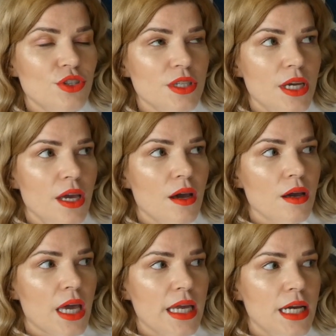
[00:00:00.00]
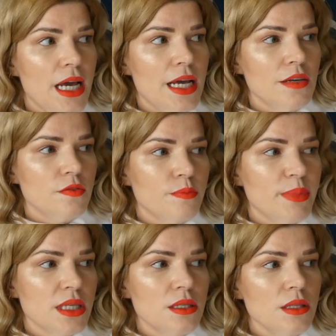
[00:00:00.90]
Today I can have
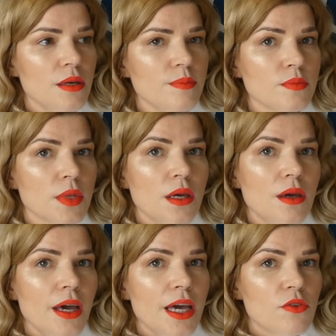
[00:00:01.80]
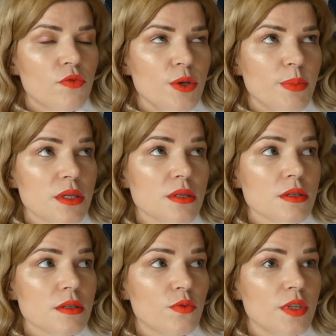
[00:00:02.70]
pasta, egg-free pasta,
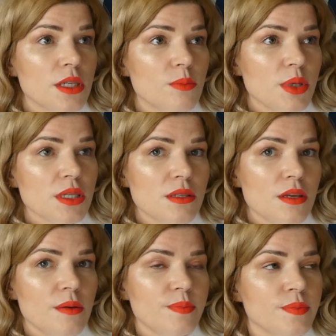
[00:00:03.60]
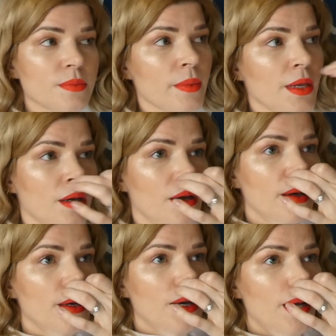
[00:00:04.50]
so vegan pasta.
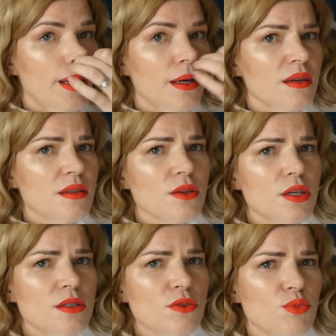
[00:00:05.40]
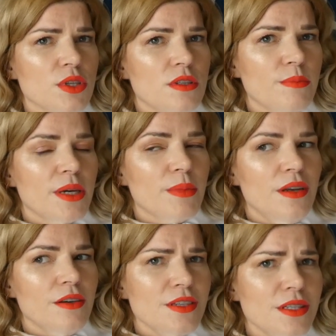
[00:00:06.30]
So I assume just to make my
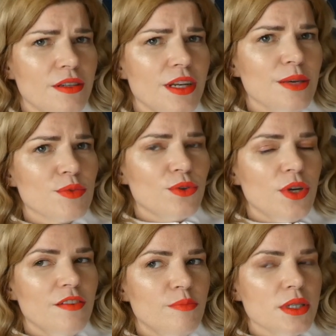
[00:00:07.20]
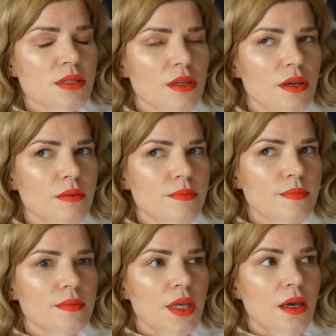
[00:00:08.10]
life easier, Liam's gonna have pasta
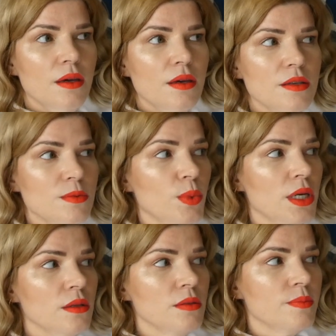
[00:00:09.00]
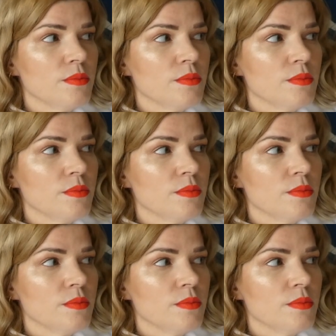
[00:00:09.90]
as well.